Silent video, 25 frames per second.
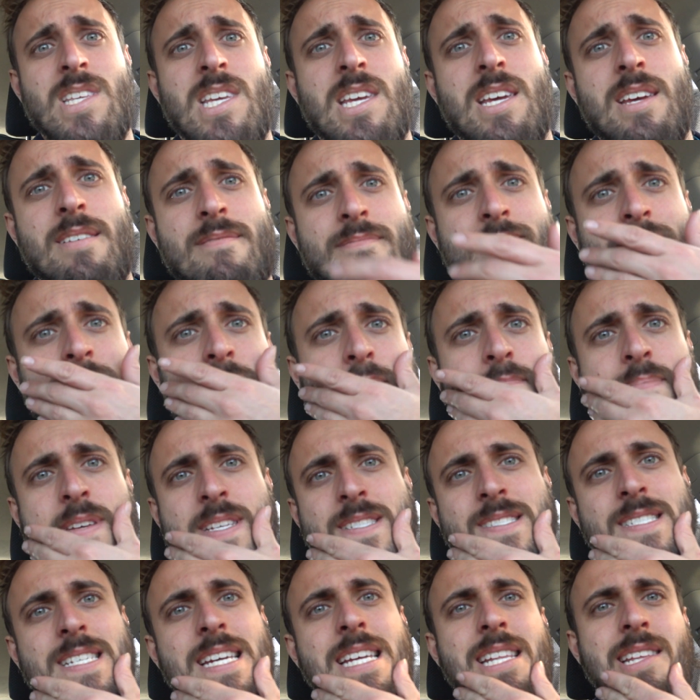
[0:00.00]
Yeah, my
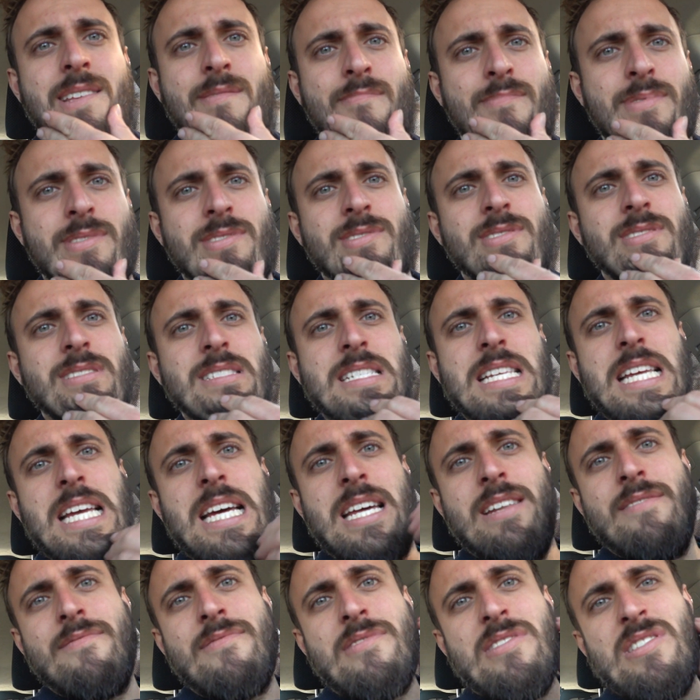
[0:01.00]
beard's getting a bit
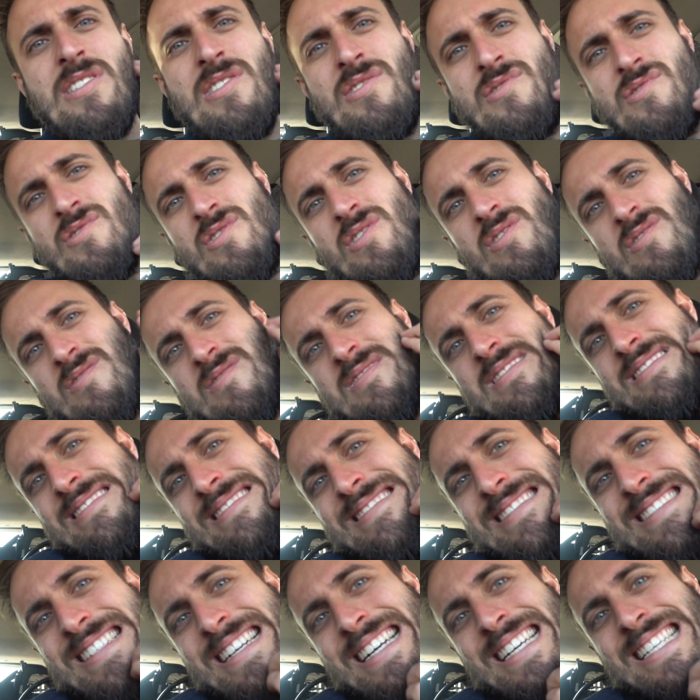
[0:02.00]
out of control.
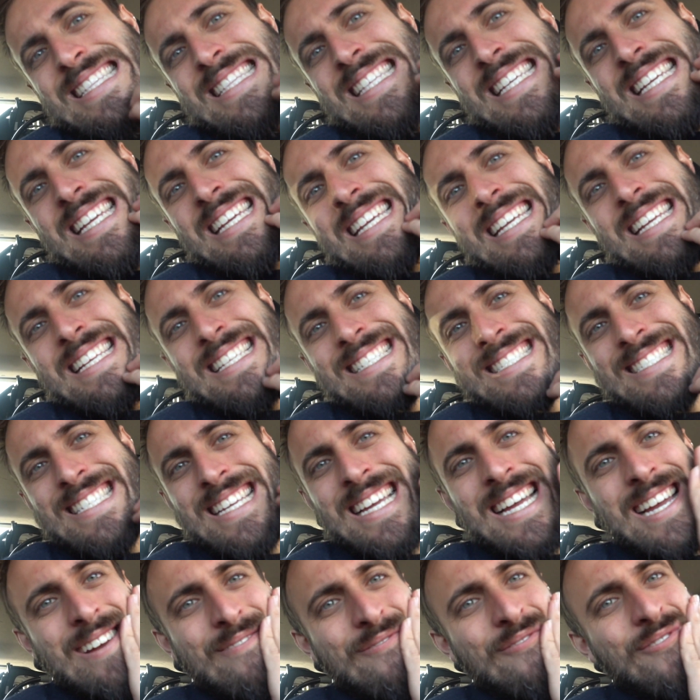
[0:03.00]
I think it's
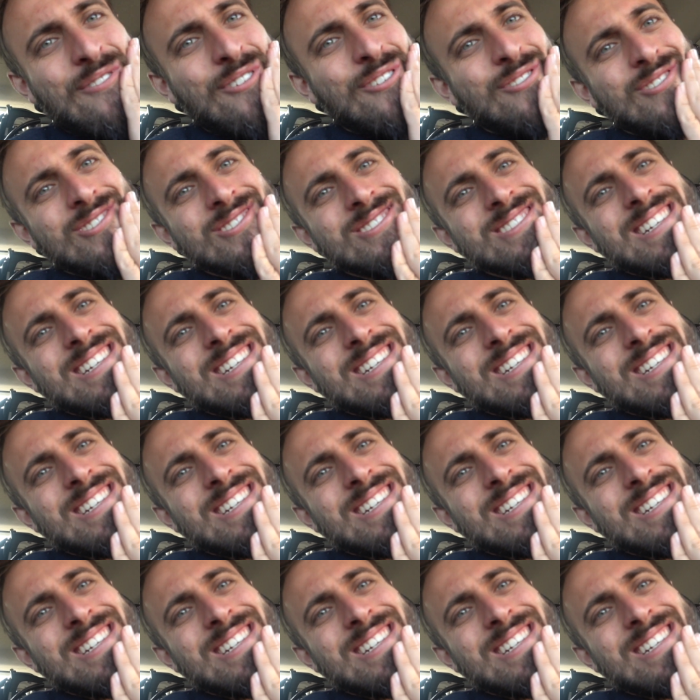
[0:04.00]
time for a